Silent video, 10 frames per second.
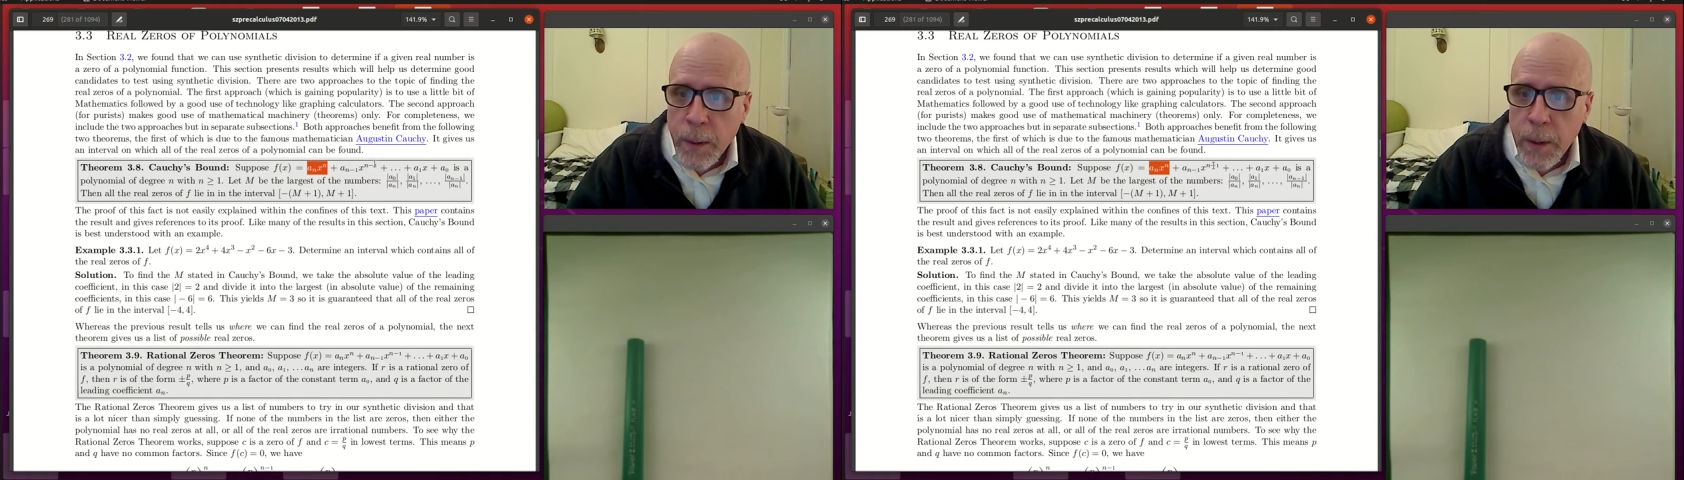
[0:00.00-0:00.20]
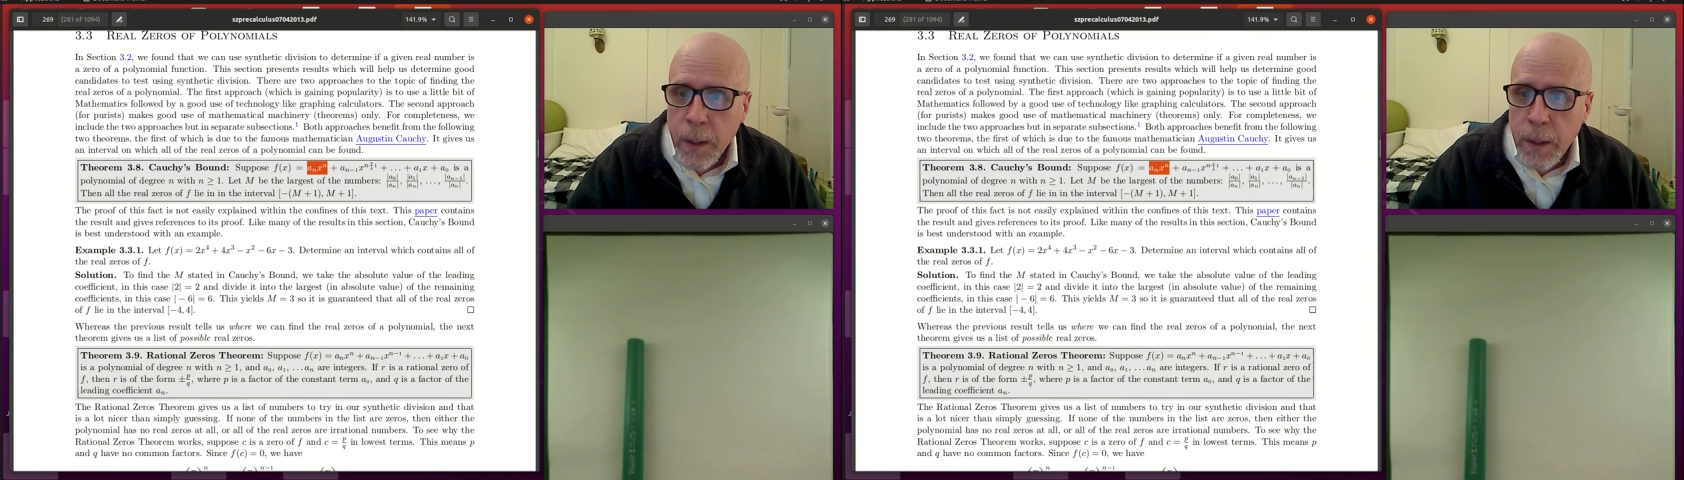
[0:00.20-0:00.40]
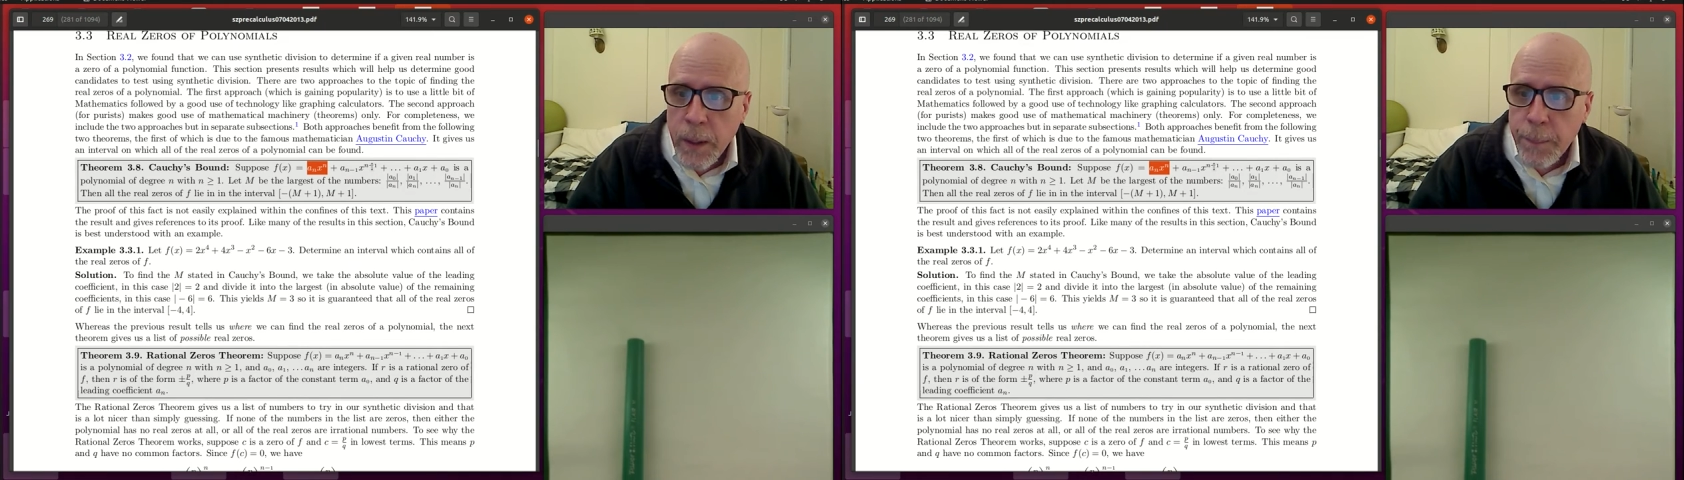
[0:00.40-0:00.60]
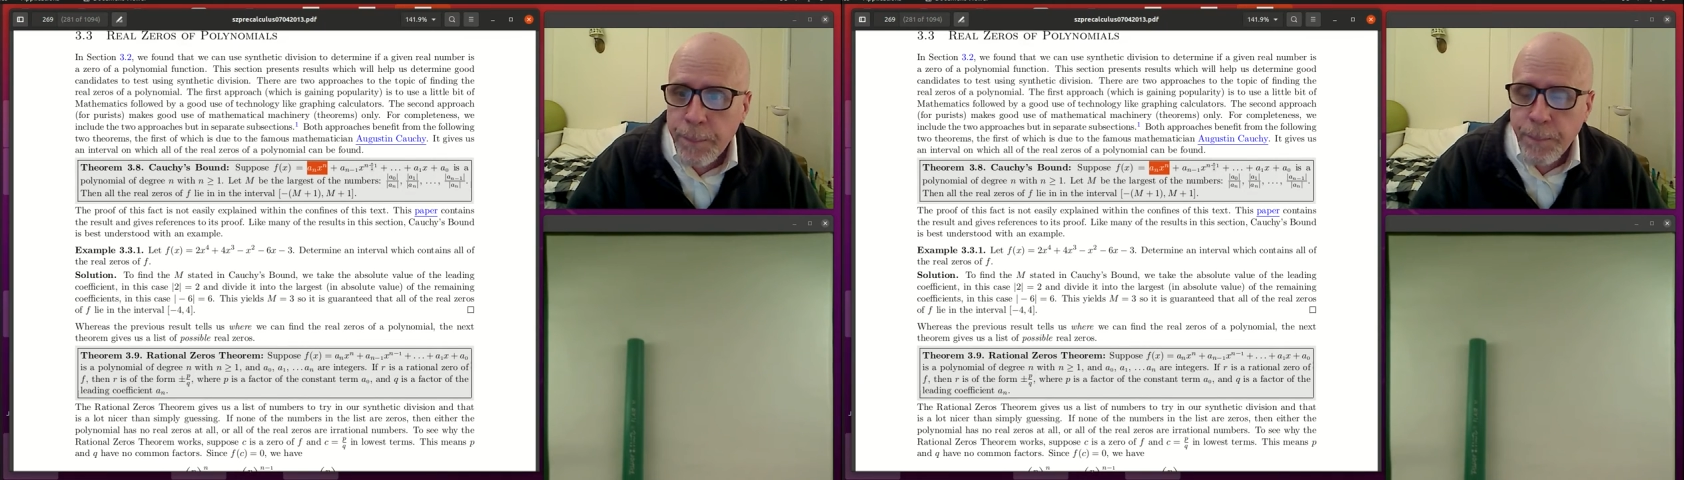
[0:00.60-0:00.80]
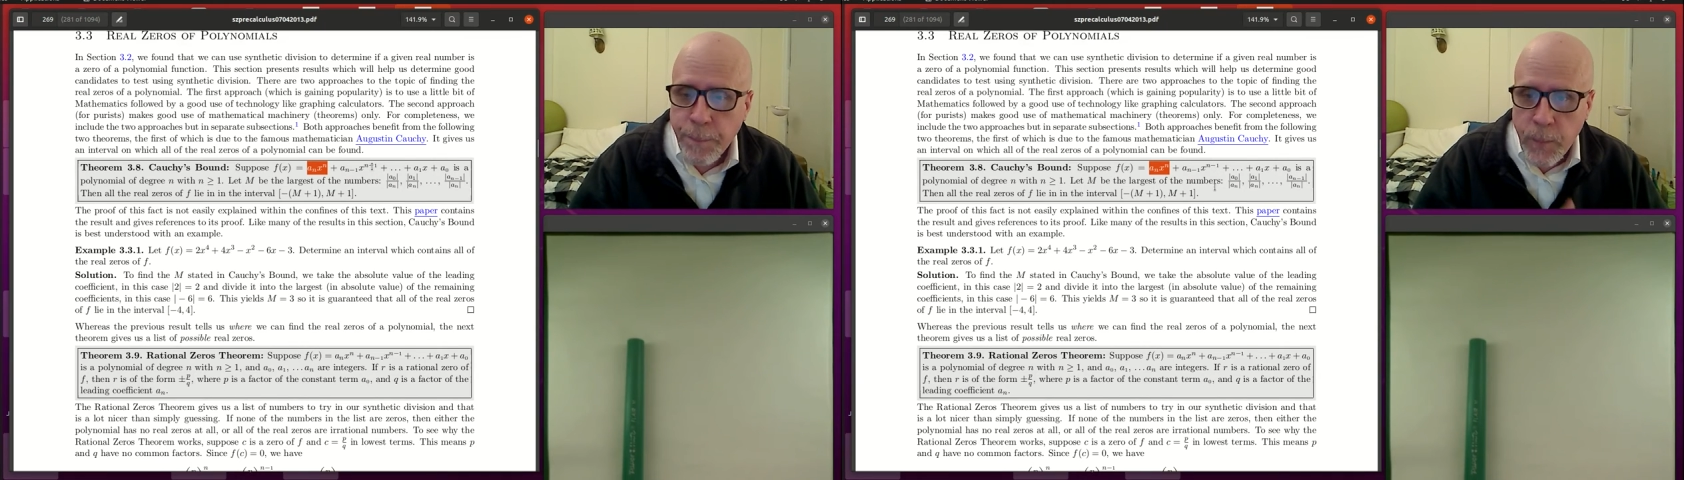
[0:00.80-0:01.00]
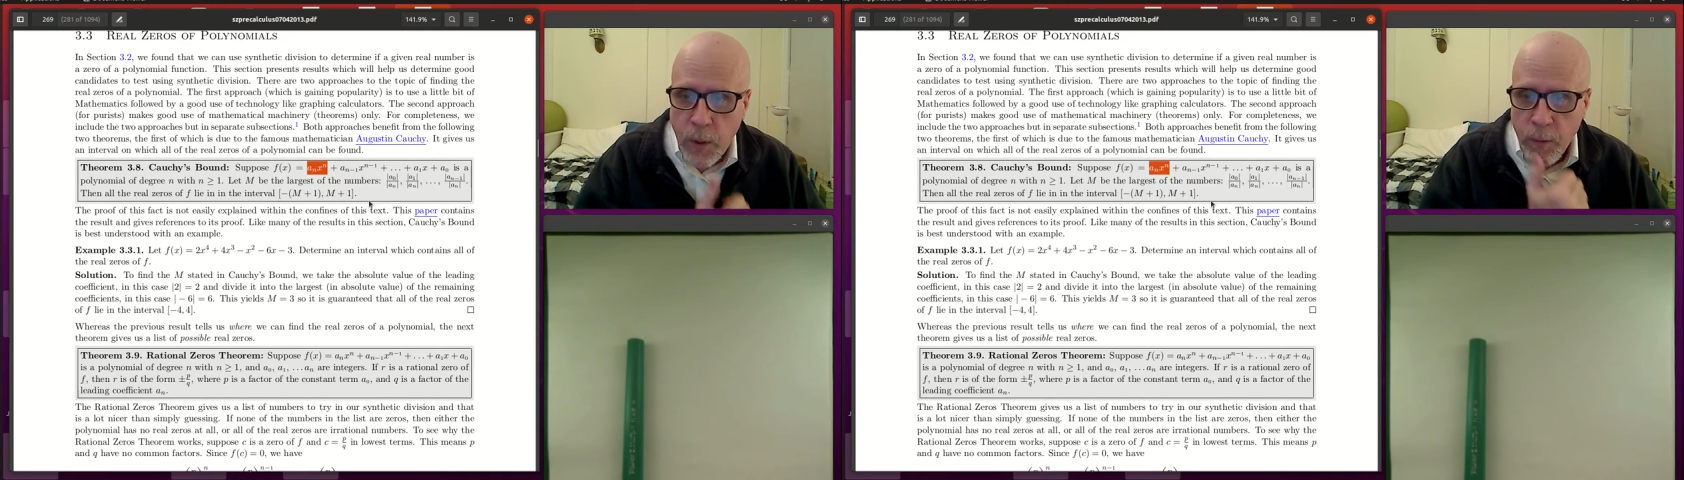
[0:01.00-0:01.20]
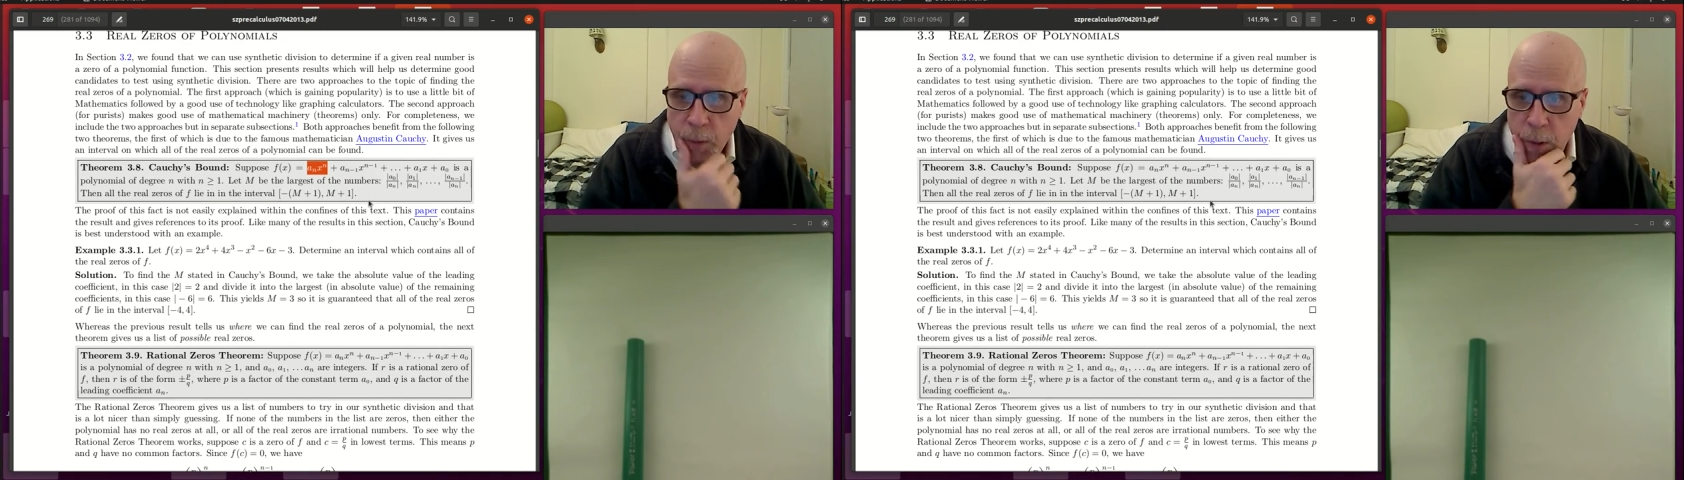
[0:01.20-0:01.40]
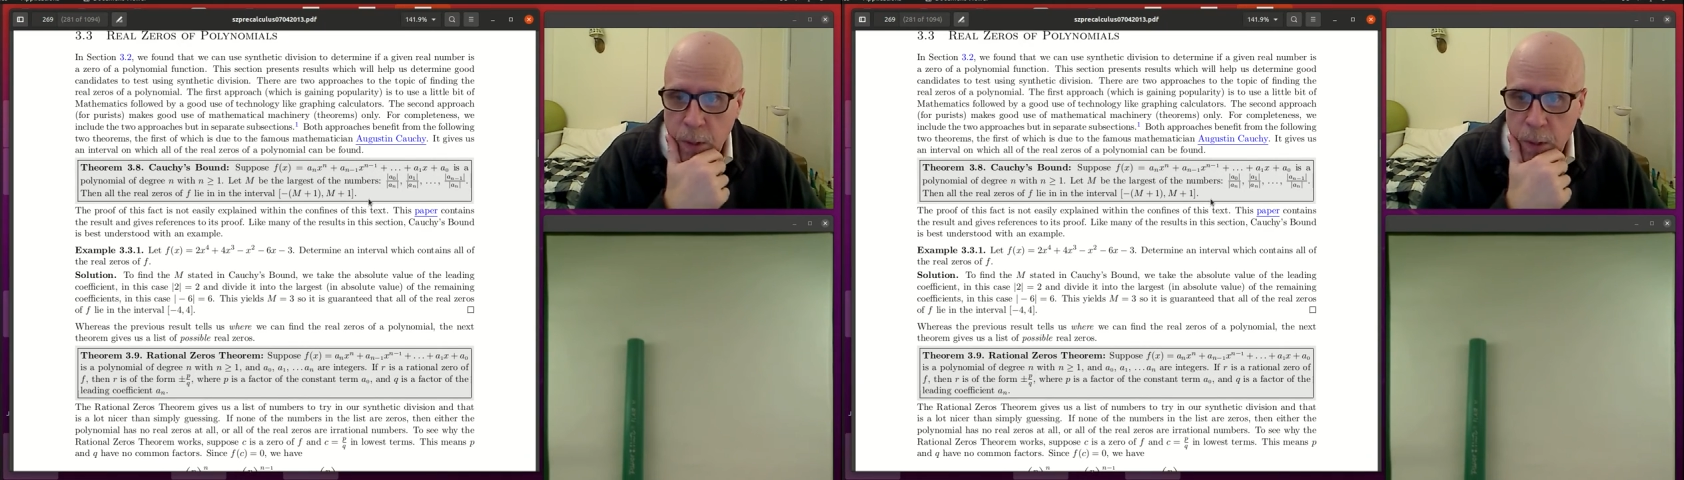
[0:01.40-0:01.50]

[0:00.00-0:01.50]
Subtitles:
The first